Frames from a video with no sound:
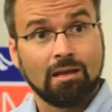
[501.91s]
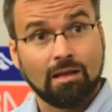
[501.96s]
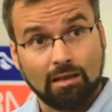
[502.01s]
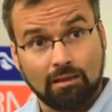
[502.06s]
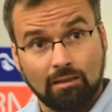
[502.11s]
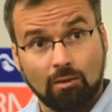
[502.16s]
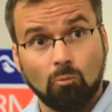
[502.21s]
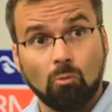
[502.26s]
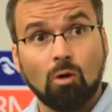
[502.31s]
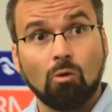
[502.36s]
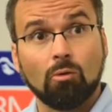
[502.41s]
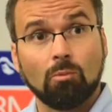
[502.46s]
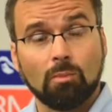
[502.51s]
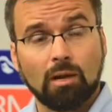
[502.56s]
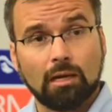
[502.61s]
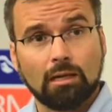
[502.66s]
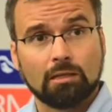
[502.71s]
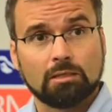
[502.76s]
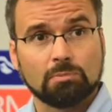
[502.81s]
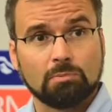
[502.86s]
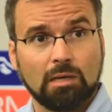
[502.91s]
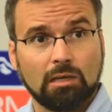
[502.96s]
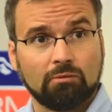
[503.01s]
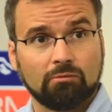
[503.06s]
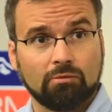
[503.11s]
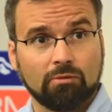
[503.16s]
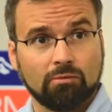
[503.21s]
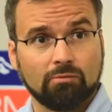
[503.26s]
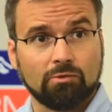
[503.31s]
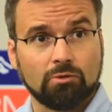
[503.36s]
and then what we might expect
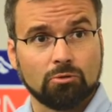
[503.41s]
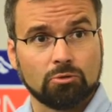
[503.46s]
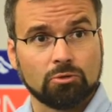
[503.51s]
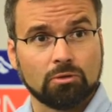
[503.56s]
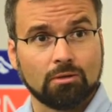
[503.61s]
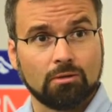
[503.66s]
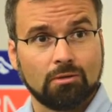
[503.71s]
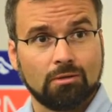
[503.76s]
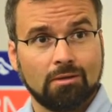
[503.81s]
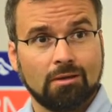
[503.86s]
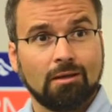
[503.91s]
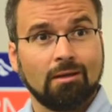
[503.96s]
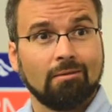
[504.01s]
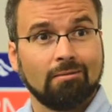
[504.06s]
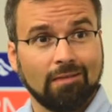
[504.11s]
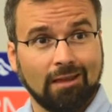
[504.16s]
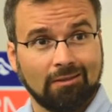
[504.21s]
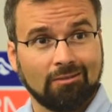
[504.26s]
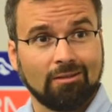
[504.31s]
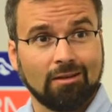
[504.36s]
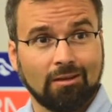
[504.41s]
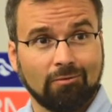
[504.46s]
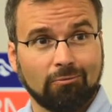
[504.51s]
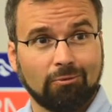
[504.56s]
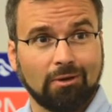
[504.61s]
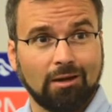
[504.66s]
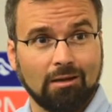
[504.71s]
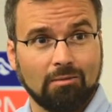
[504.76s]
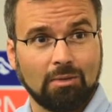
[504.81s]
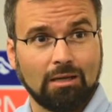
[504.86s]
for the future. Thanks again
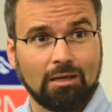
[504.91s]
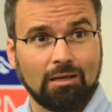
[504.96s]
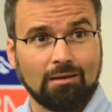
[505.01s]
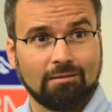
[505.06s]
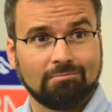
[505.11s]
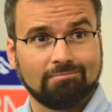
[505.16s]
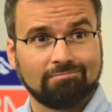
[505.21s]
for coming in.